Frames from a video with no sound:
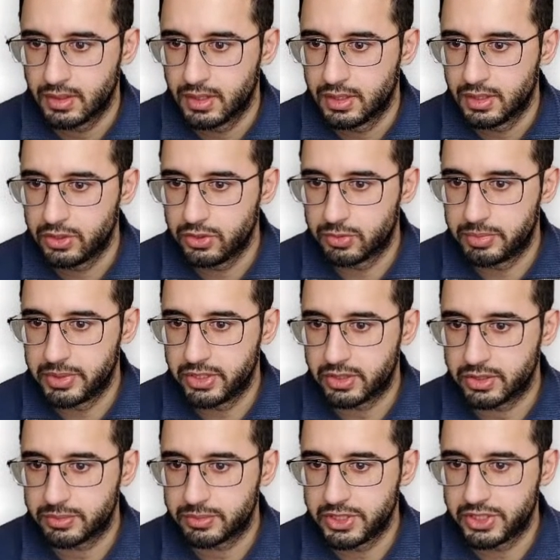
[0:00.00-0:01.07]
You'll
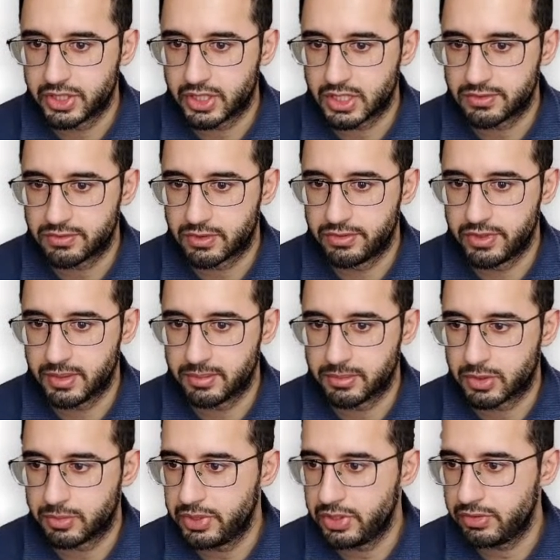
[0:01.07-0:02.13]
not be charged for VM
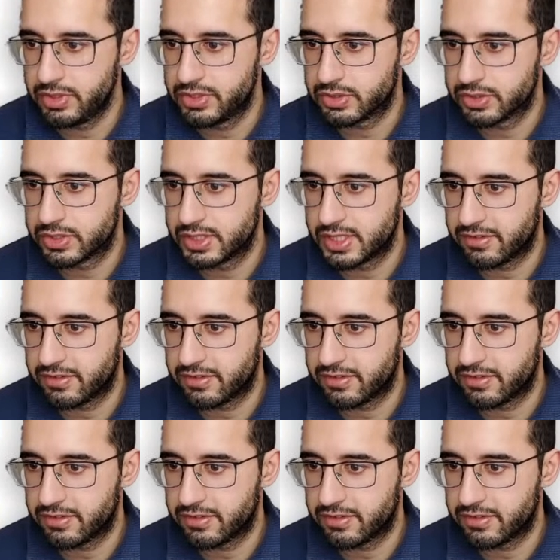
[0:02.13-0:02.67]
compute resources.